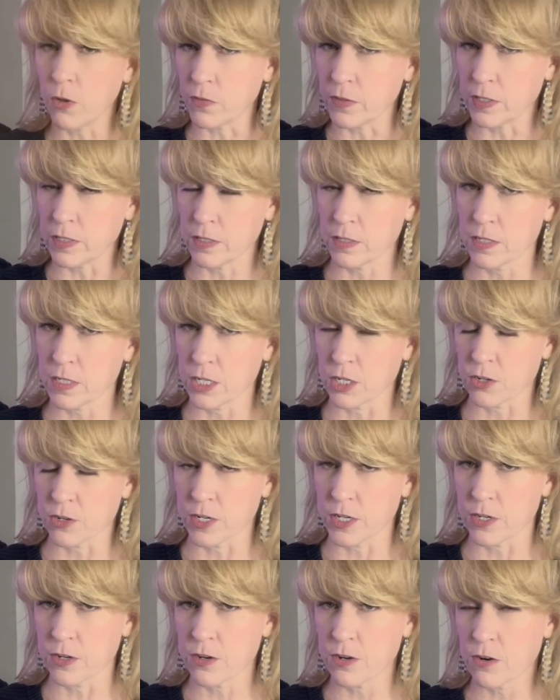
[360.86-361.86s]
the
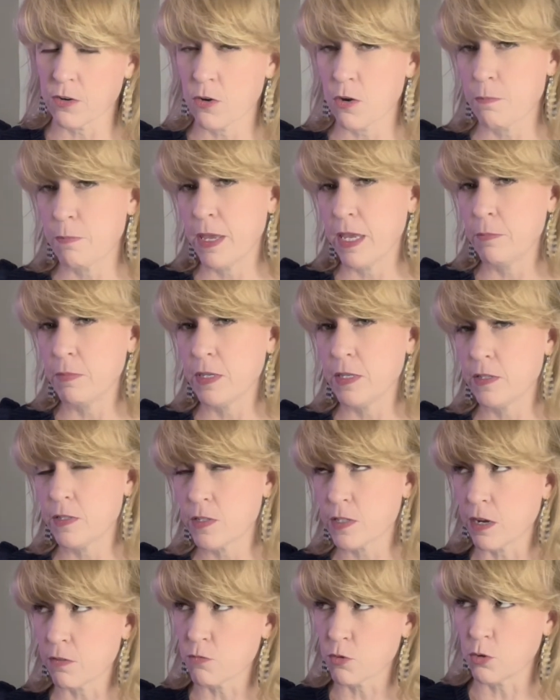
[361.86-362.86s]
interior or maybe
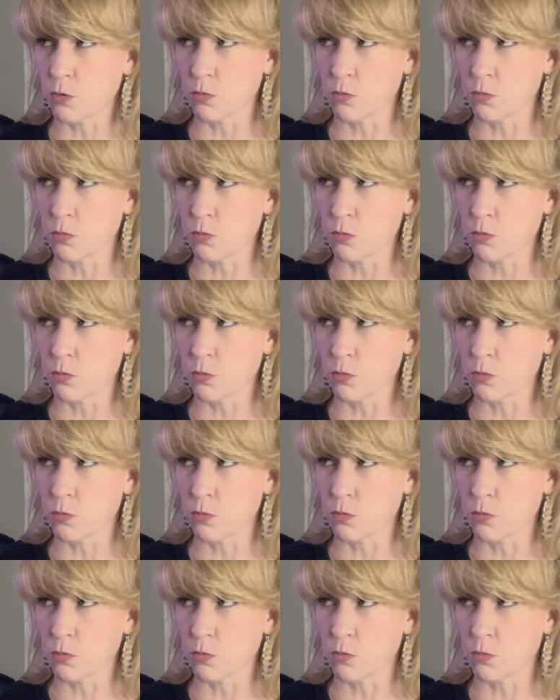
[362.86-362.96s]
several